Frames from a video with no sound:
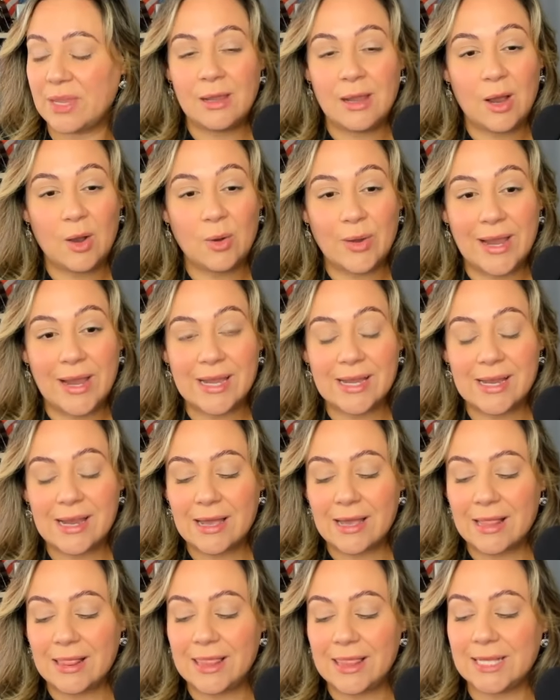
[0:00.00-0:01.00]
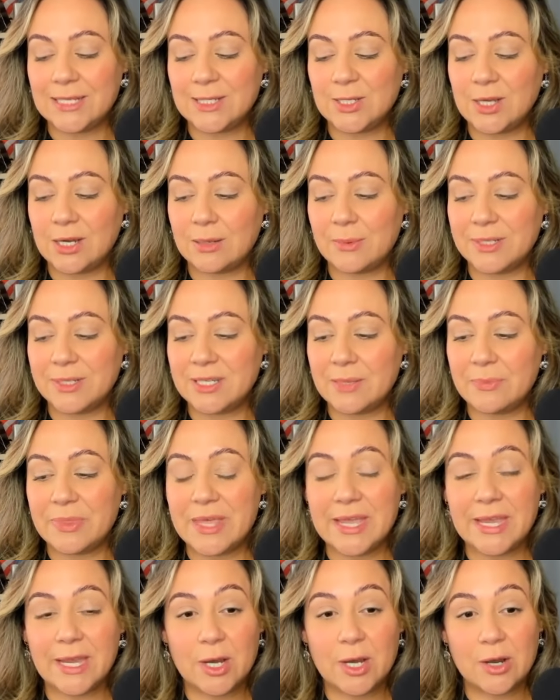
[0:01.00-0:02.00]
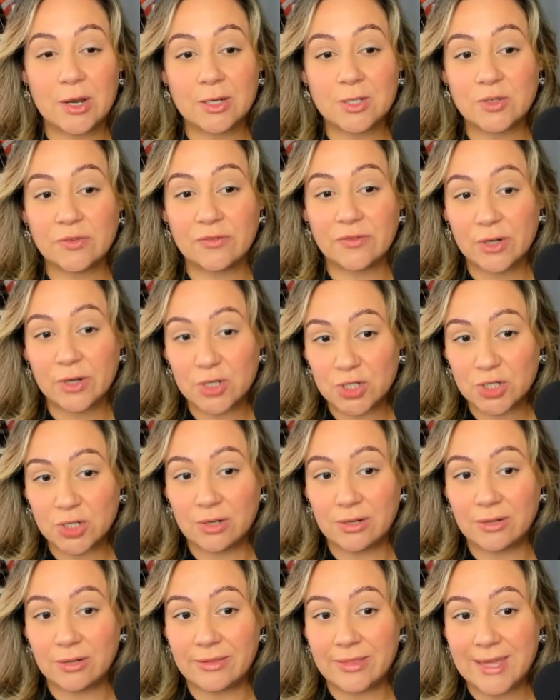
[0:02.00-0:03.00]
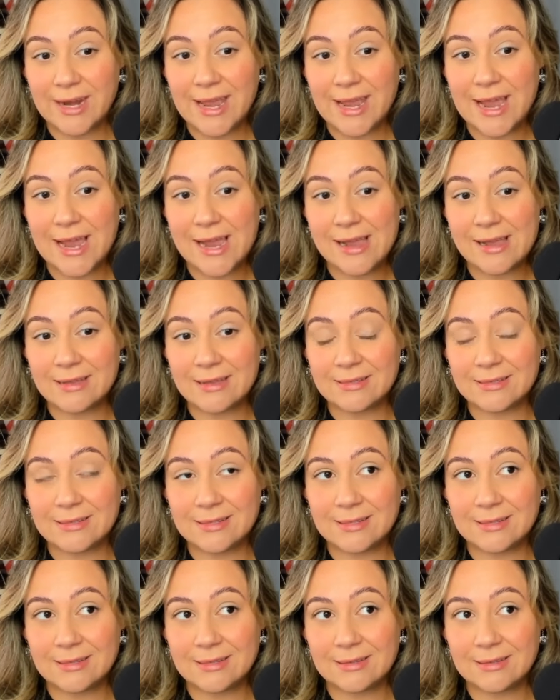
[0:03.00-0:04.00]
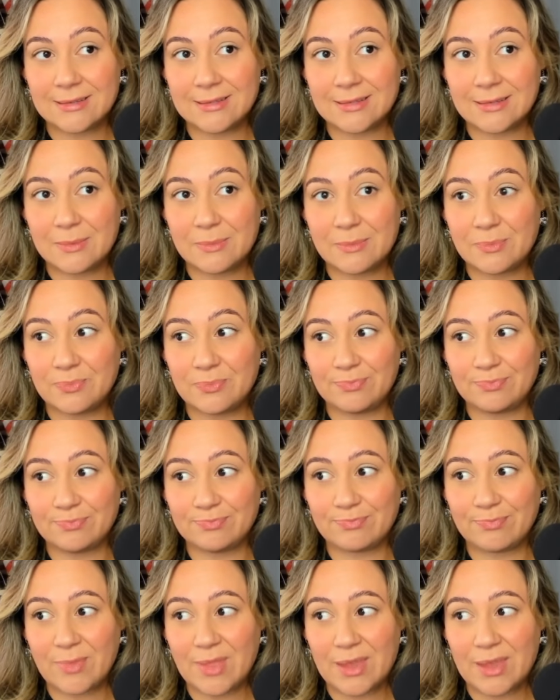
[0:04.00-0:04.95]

Okay, let's talk about something controversial that has some